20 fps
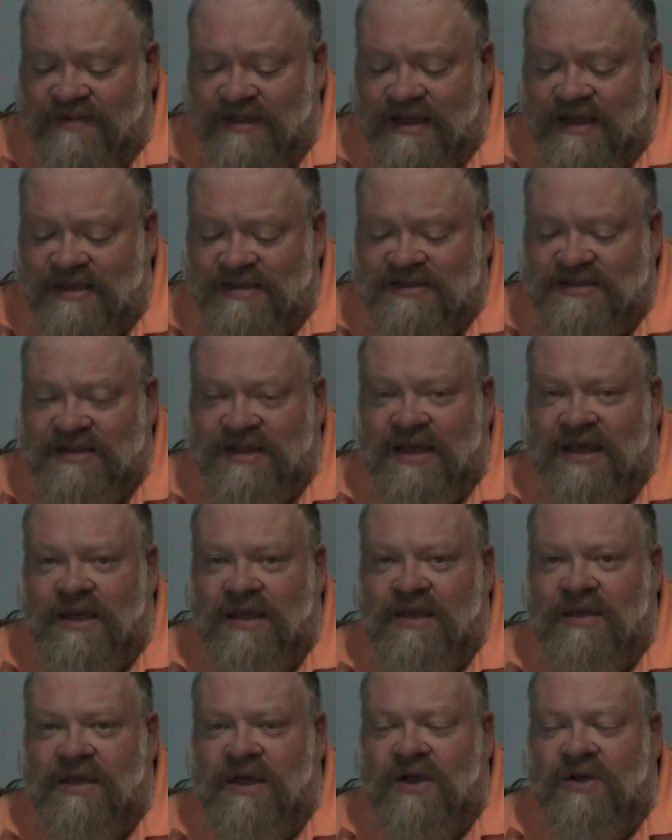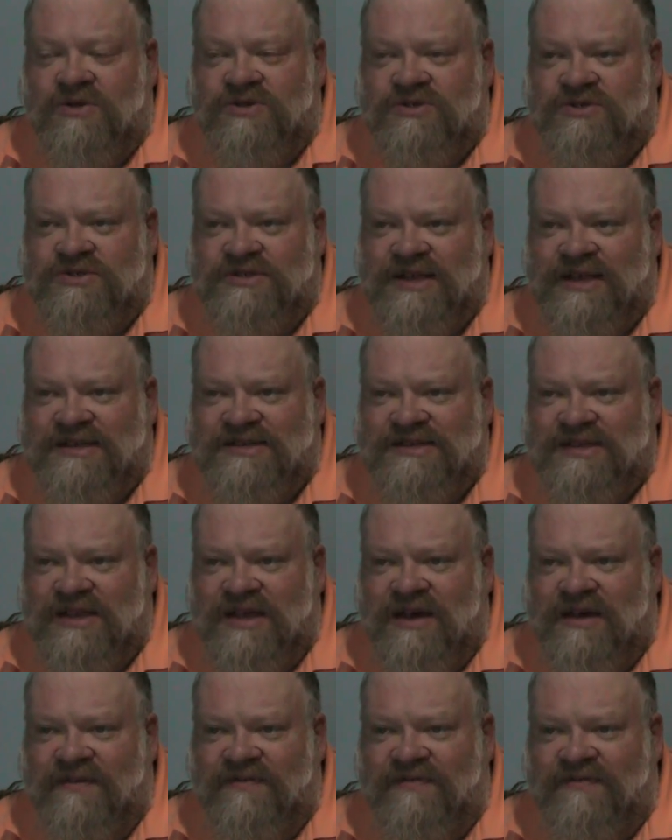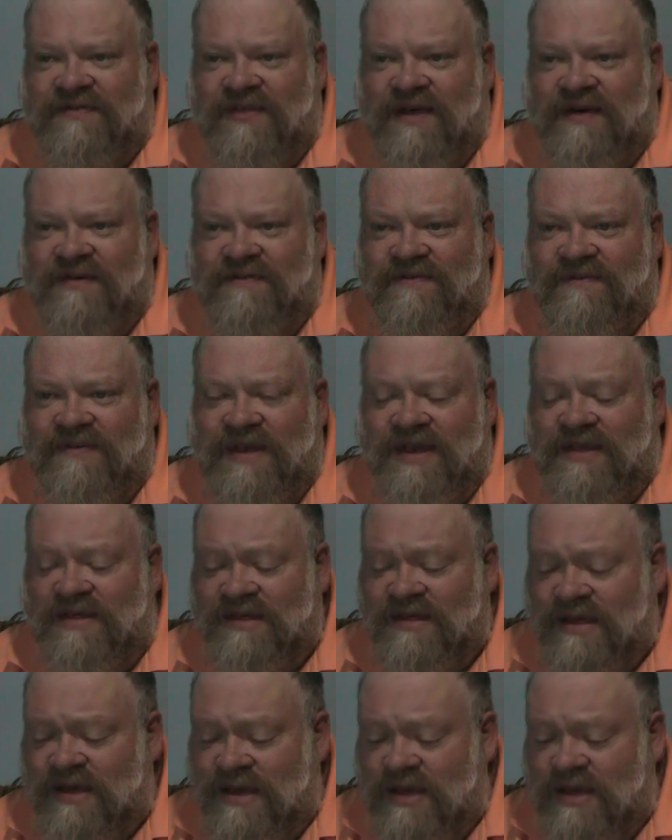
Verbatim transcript: They, they, they also say it's love, love, faith.